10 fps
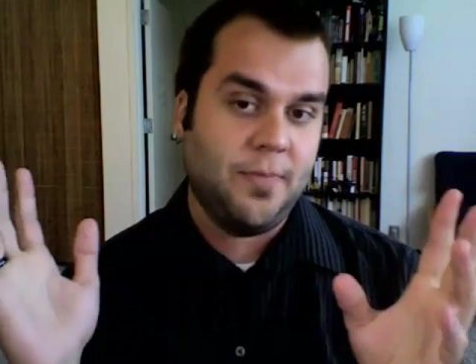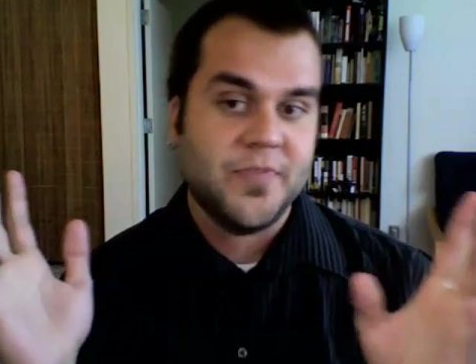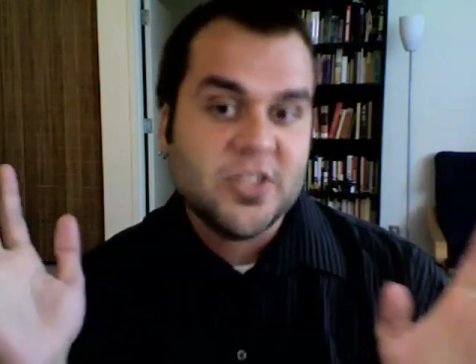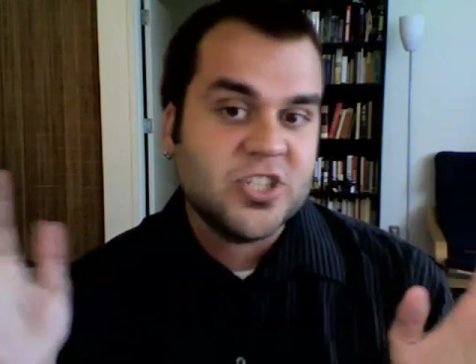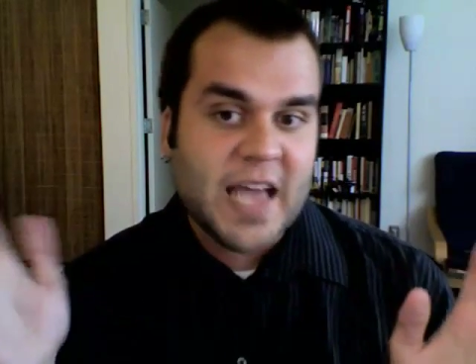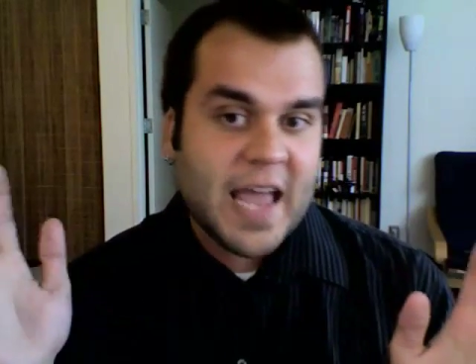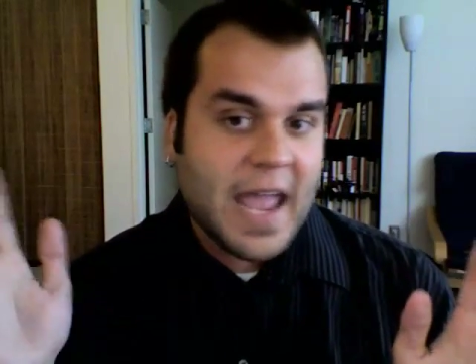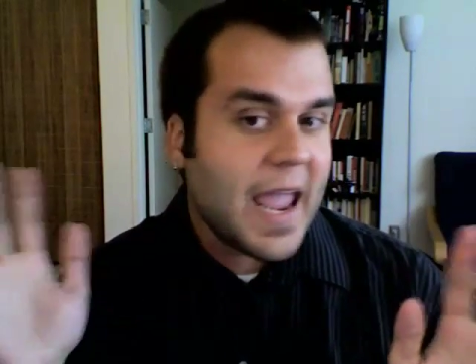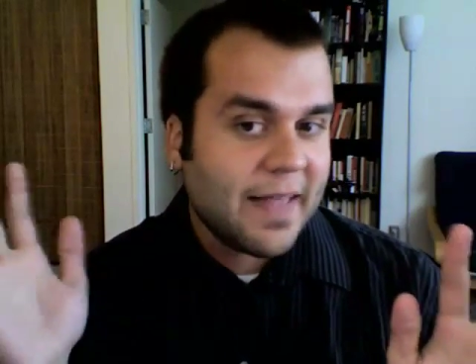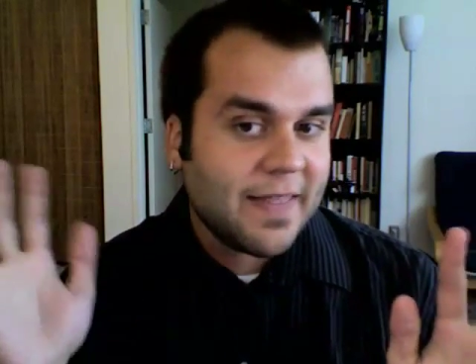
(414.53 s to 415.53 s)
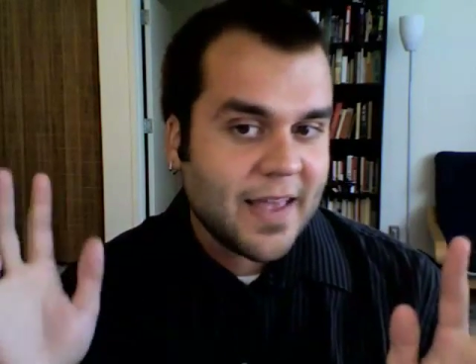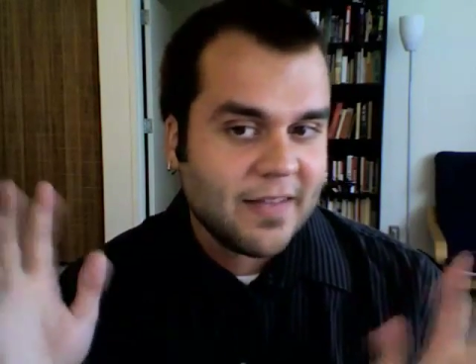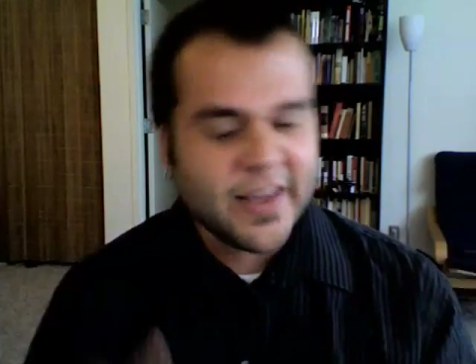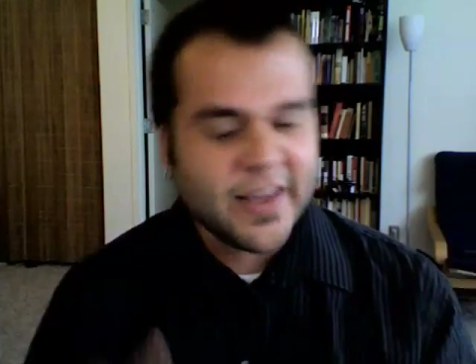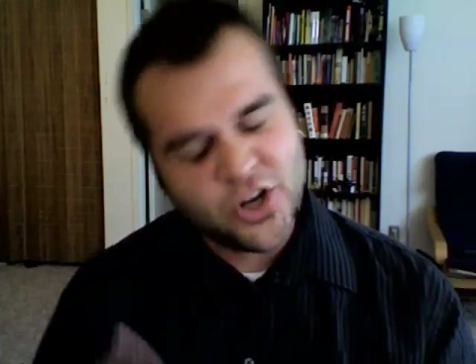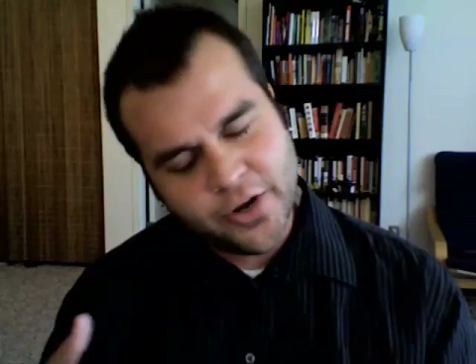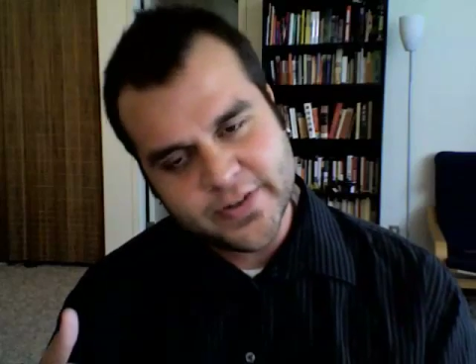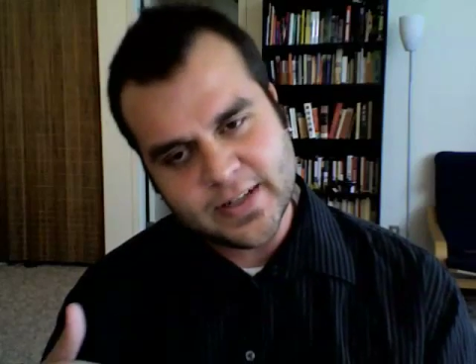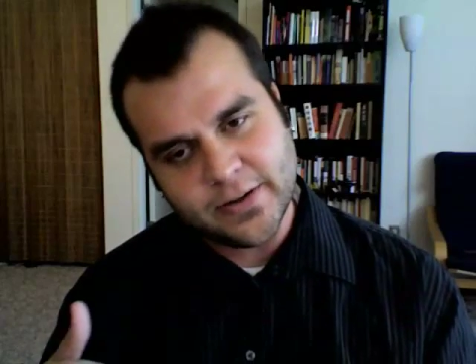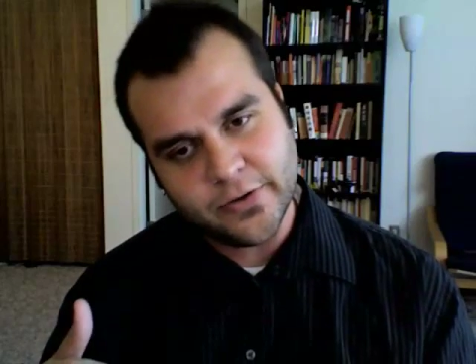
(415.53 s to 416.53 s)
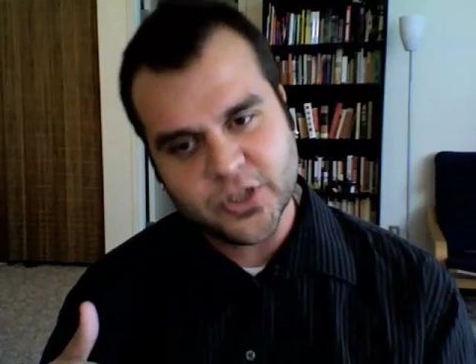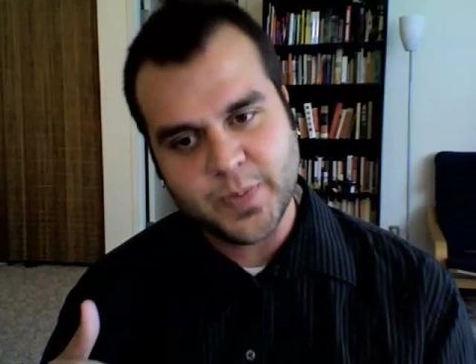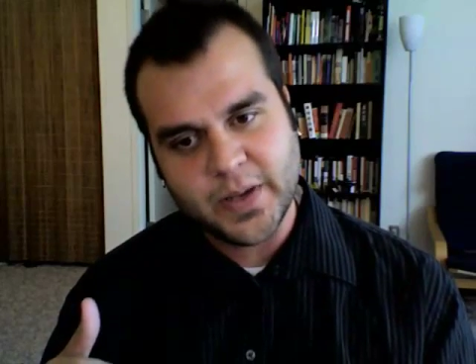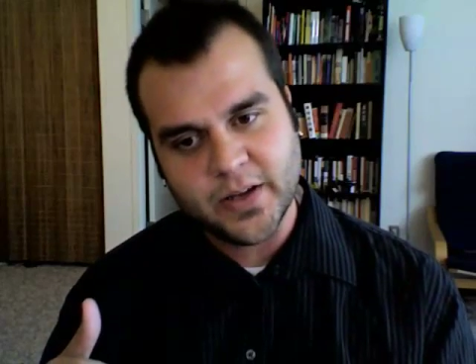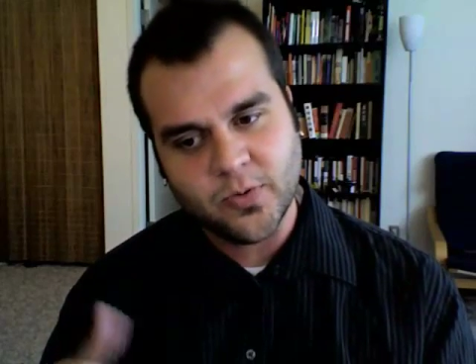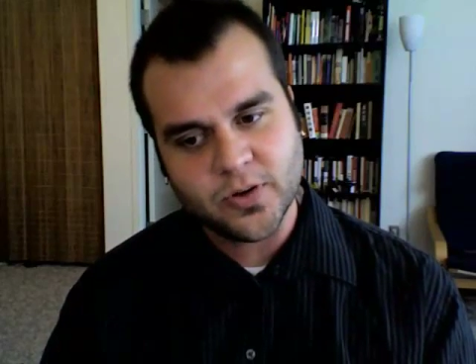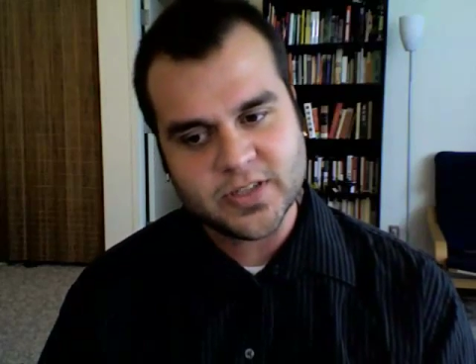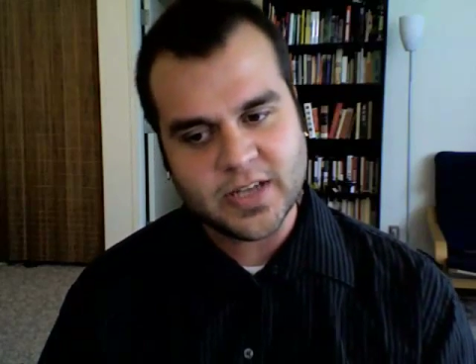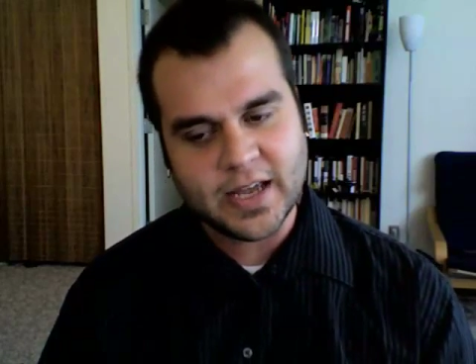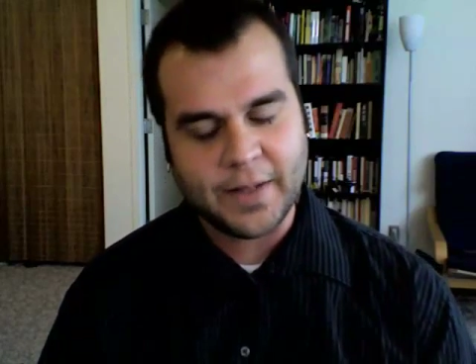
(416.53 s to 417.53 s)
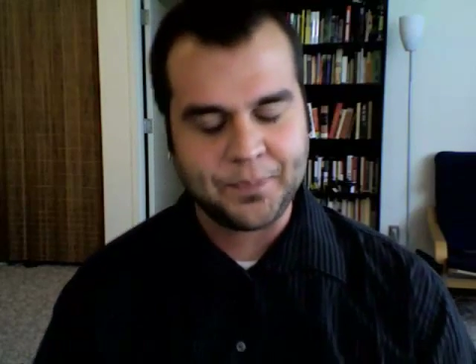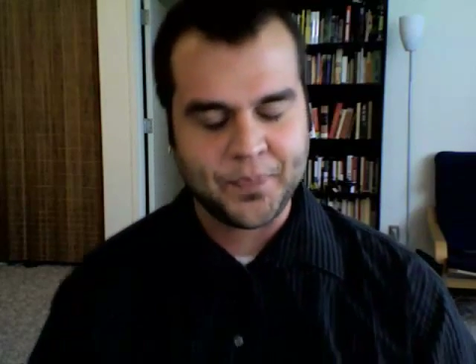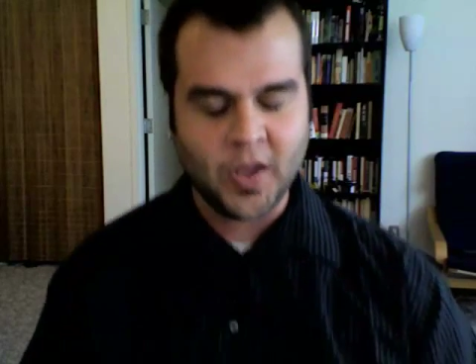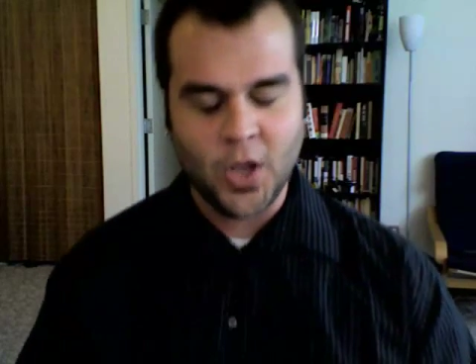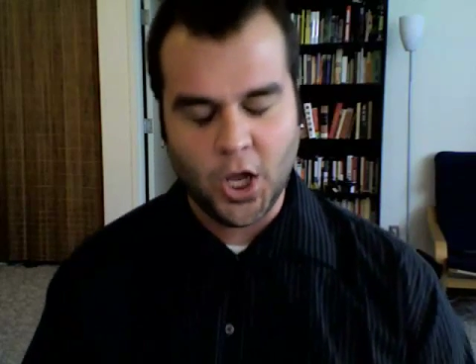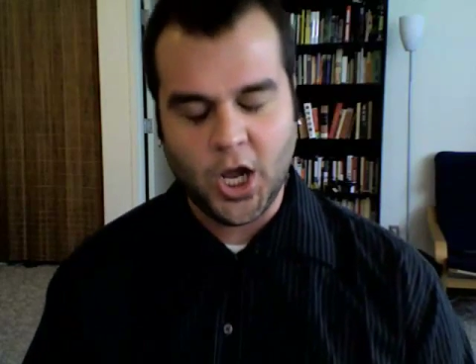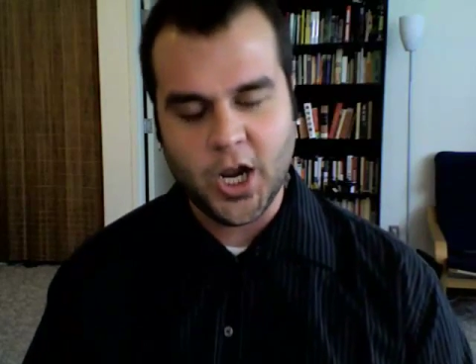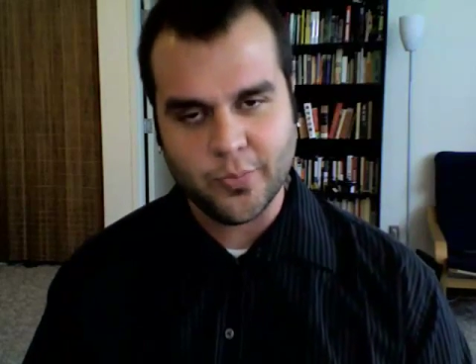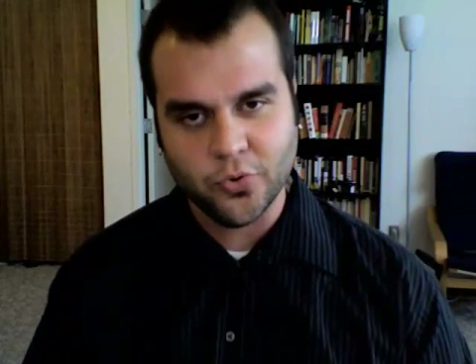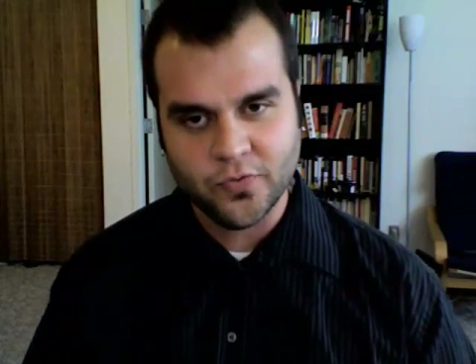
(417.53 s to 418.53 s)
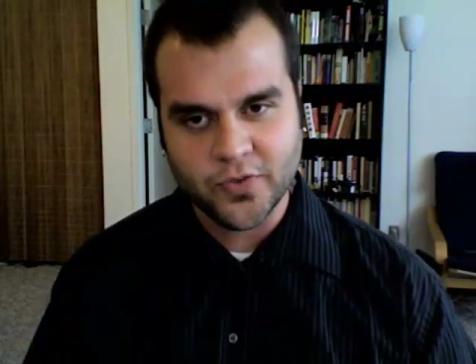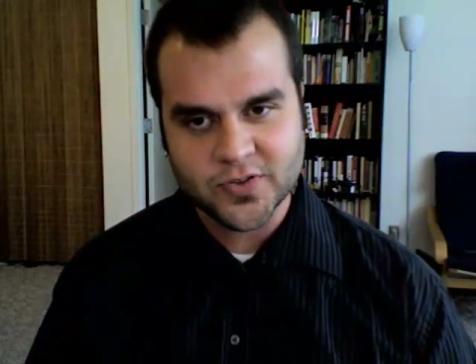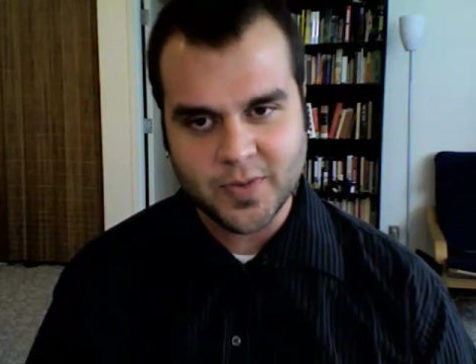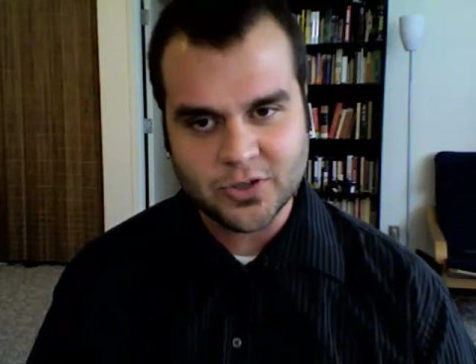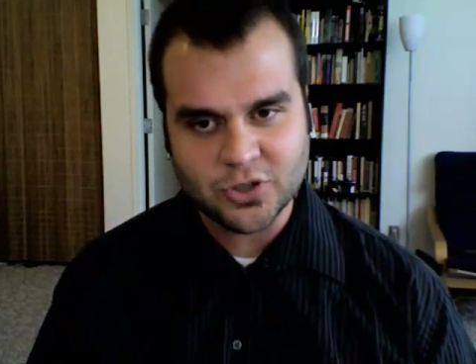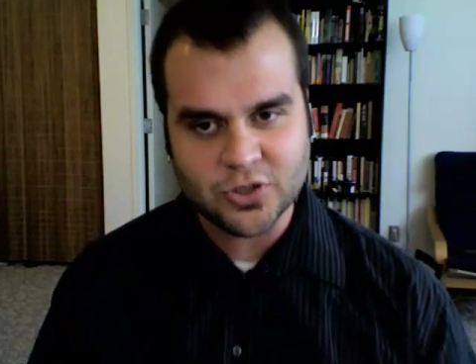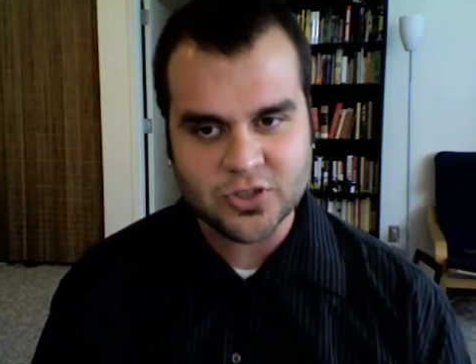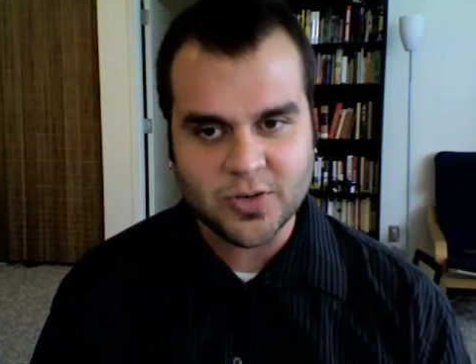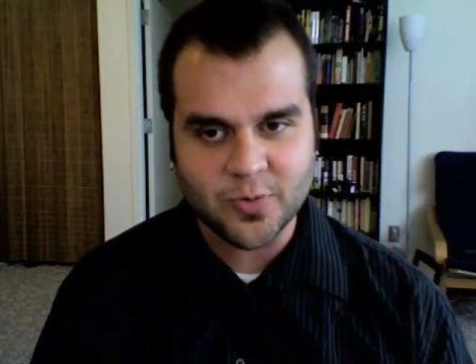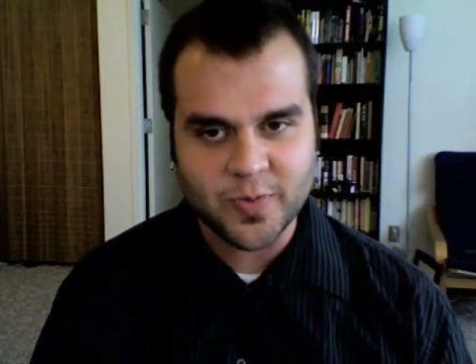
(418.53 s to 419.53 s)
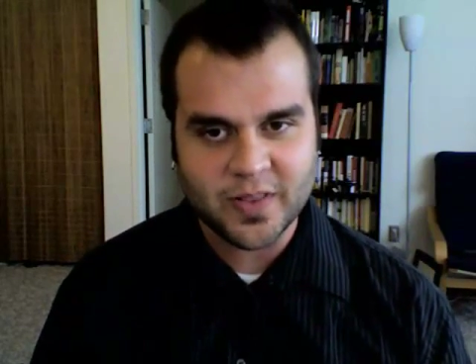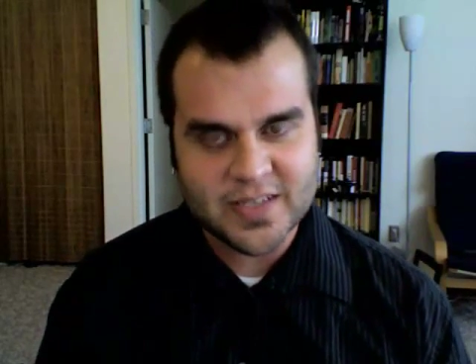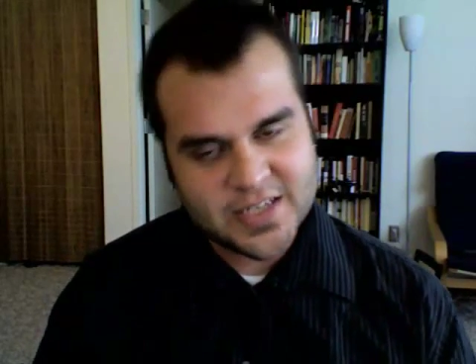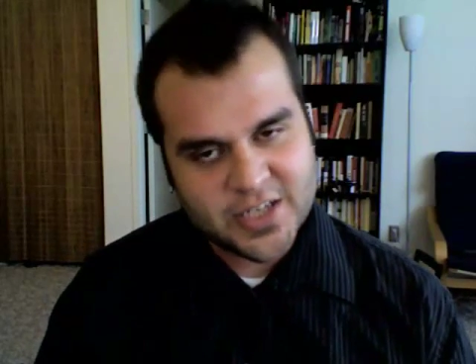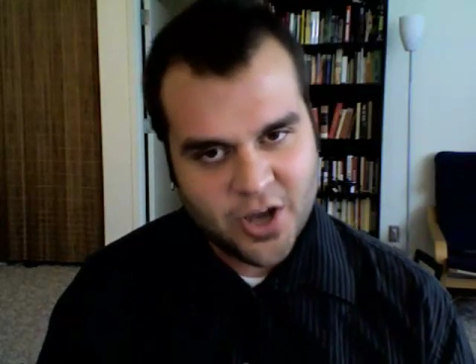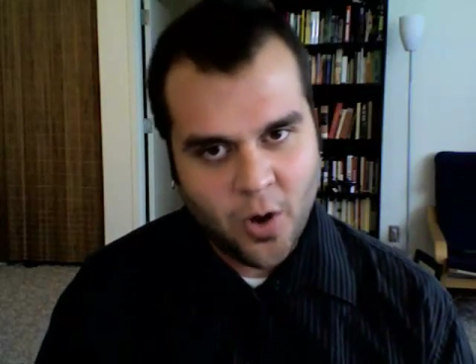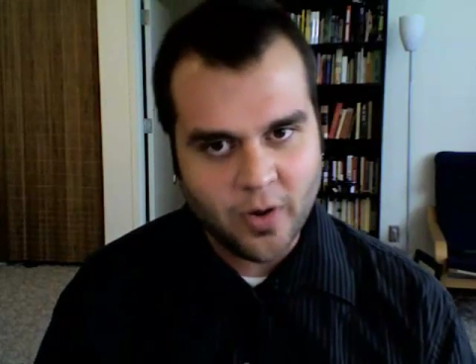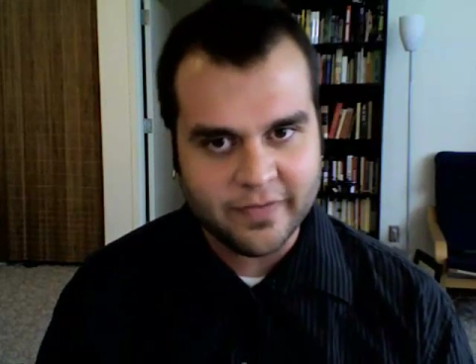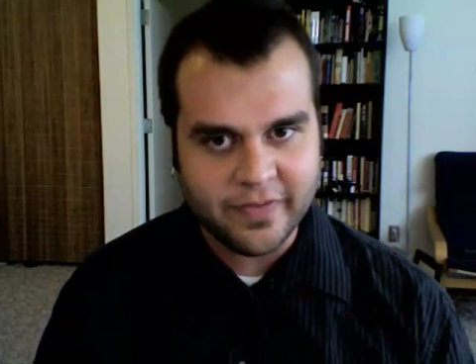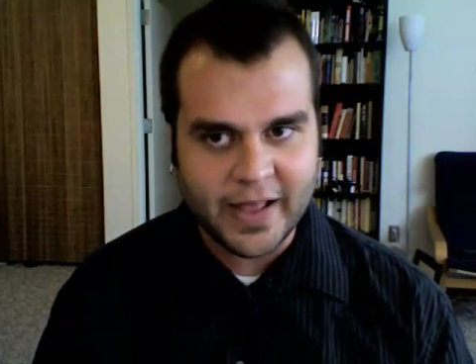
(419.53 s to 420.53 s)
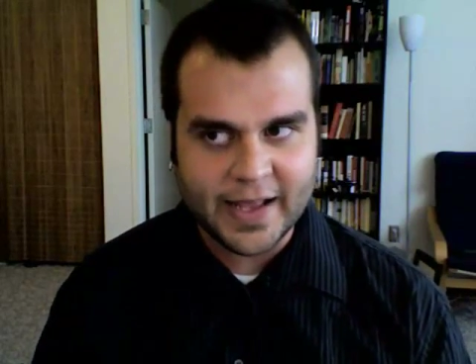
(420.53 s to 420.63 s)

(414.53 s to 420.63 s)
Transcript: say at the end, there's a little spiel where it's like, I approve this message. It would be the CEO of,